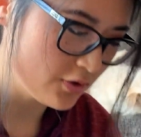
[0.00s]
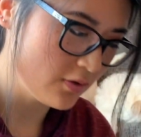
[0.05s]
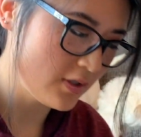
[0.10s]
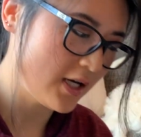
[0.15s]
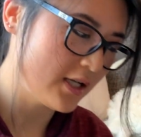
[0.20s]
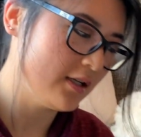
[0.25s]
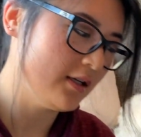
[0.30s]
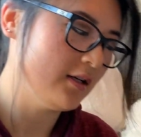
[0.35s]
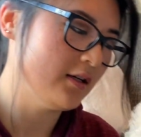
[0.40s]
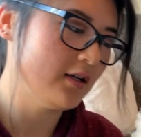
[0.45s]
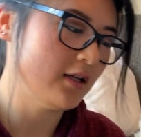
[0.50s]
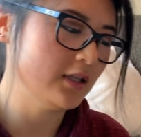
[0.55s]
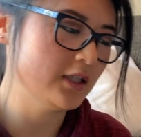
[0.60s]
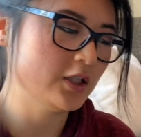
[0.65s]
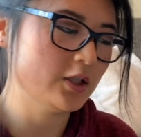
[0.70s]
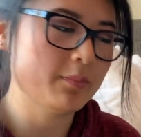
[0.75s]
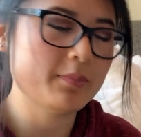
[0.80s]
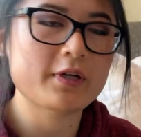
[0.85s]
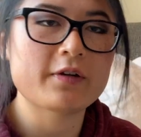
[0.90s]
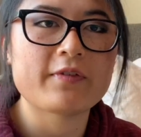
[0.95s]
got a
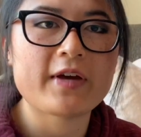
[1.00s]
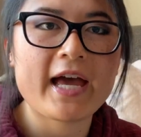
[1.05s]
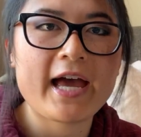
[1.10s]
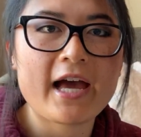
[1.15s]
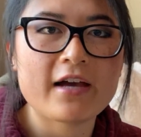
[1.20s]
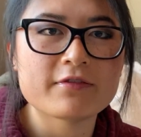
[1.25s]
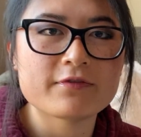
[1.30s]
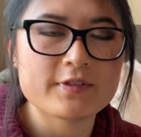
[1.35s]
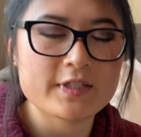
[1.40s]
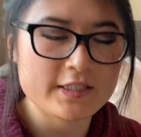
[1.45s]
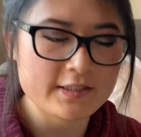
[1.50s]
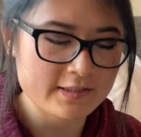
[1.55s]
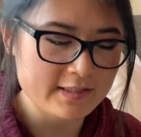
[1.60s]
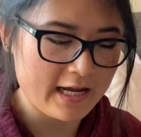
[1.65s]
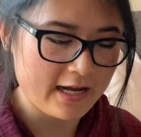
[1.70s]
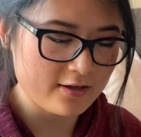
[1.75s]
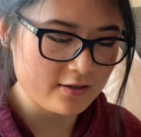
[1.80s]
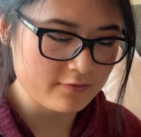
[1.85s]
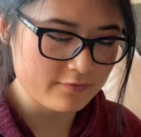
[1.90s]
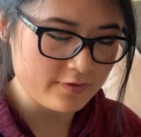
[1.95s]
little bit of a hefty
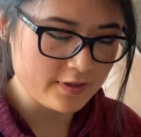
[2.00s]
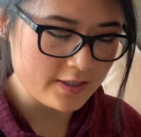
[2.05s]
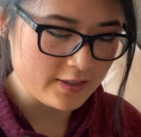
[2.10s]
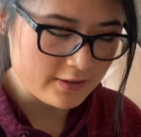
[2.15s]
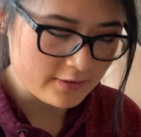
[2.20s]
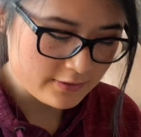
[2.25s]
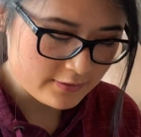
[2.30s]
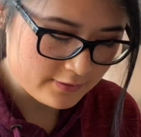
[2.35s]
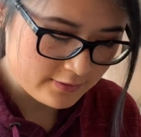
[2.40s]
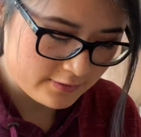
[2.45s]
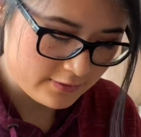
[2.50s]
stack of these.